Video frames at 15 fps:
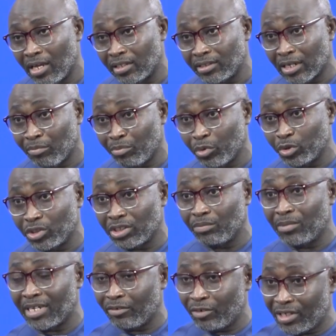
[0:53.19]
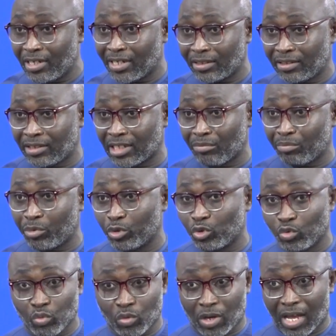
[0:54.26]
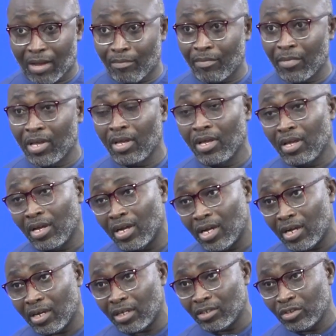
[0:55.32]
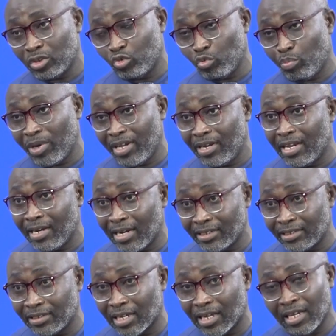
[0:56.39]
championship, the regional champions will come to play the national.